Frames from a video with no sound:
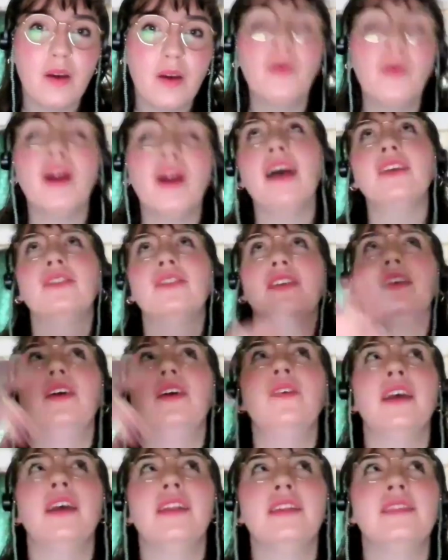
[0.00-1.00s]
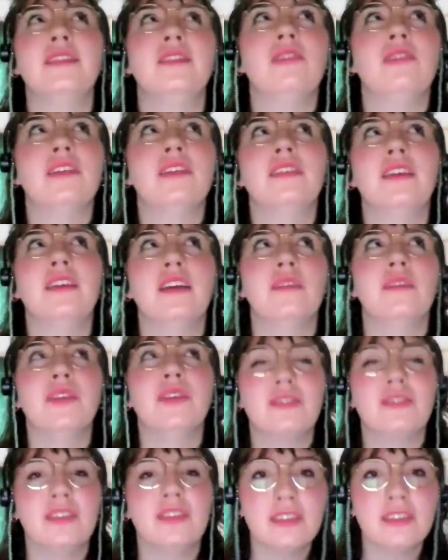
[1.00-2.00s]
well, actually, okay, that's interesting here
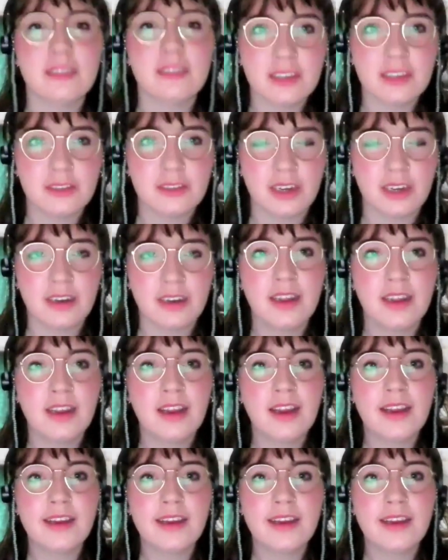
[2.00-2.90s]
because the institution